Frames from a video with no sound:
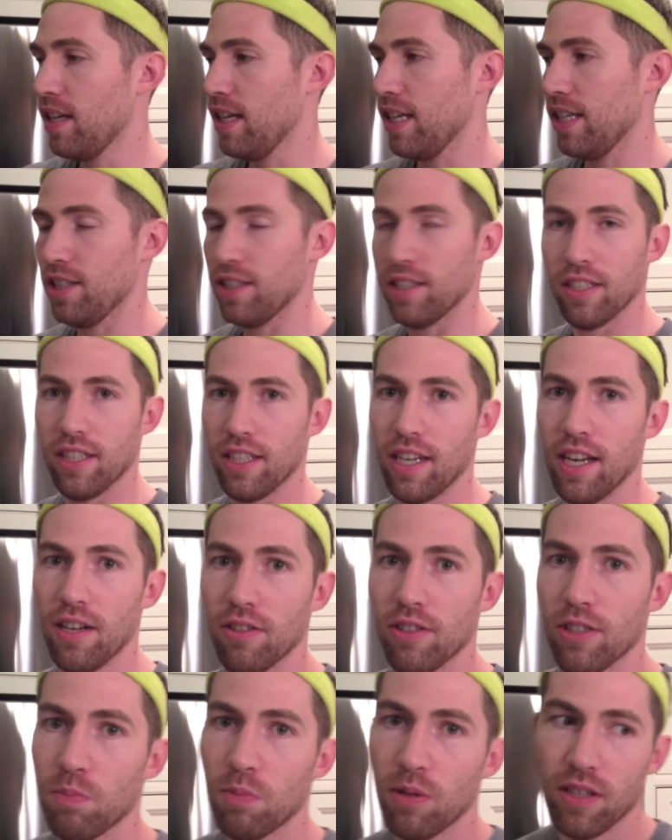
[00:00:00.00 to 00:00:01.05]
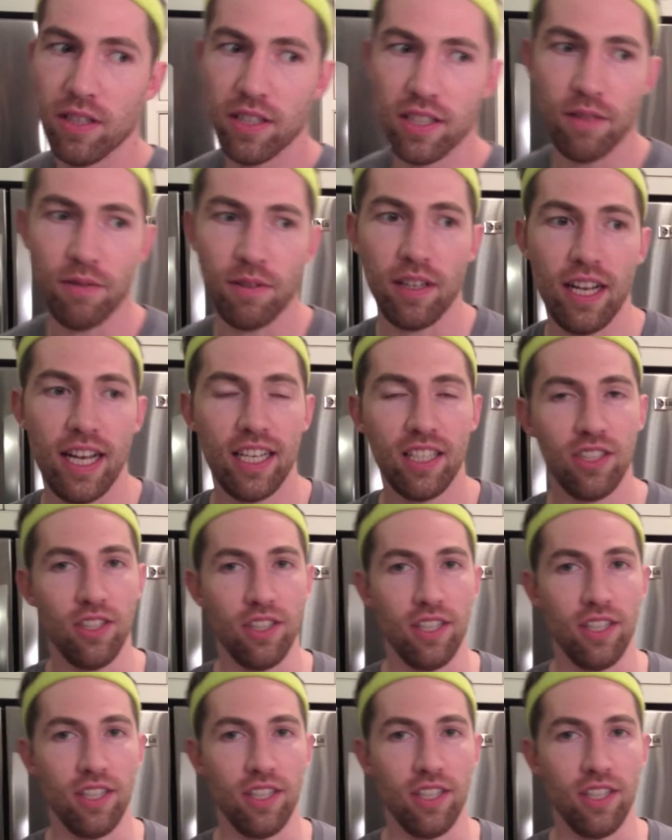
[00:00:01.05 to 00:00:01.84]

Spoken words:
and you're good to go. Just pour yourself a glass. You